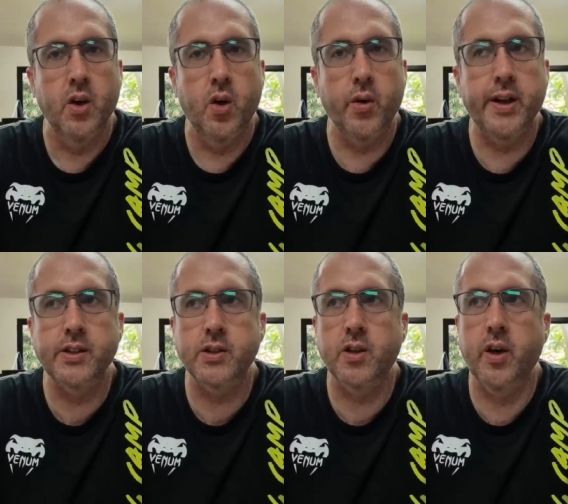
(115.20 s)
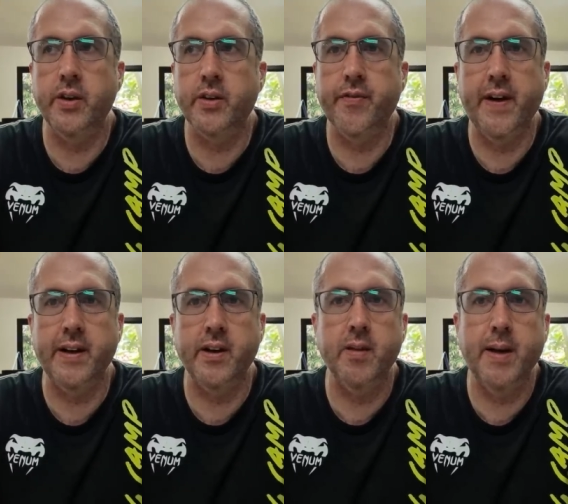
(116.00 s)
or they just like the
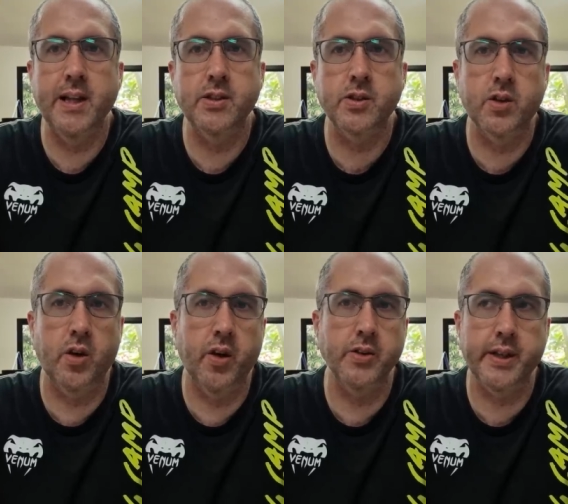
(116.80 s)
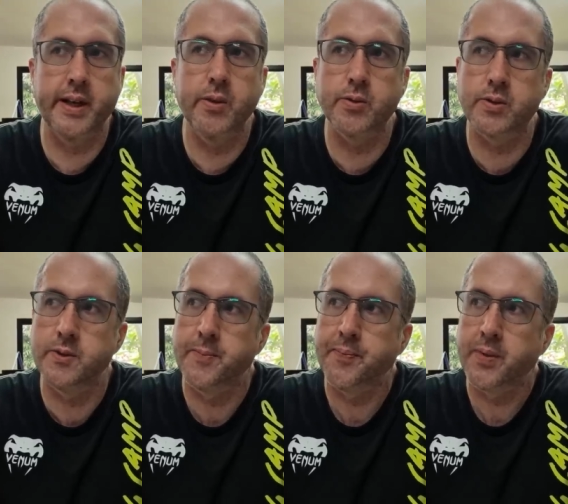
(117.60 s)
fact that the manager's got loads of girls.
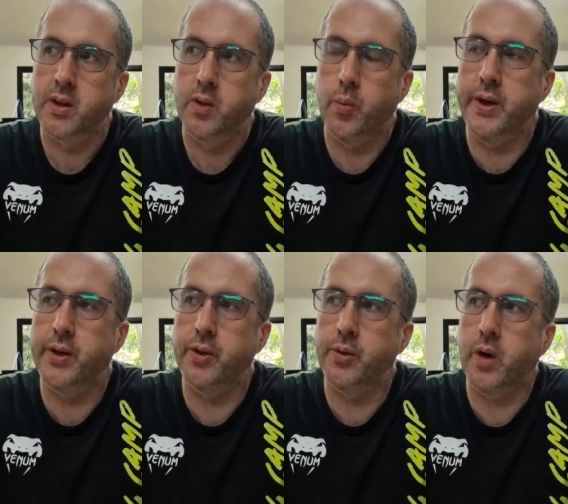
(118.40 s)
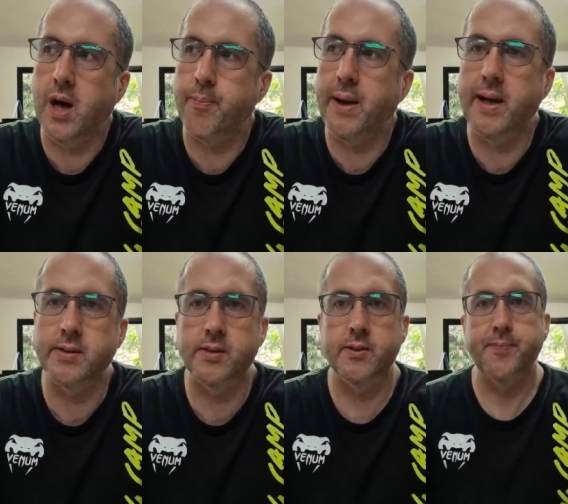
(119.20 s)
We do our
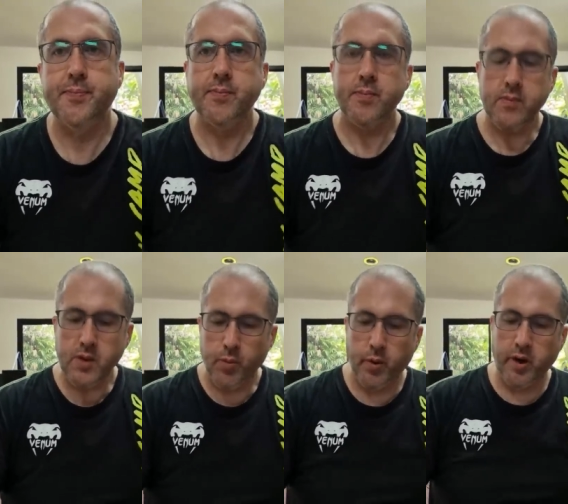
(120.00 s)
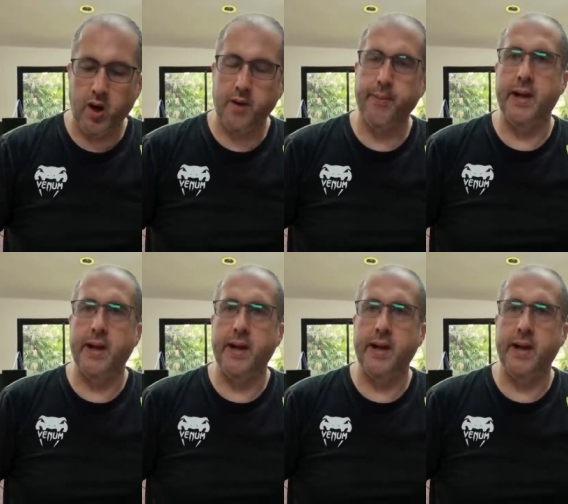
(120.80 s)
best. Well, not our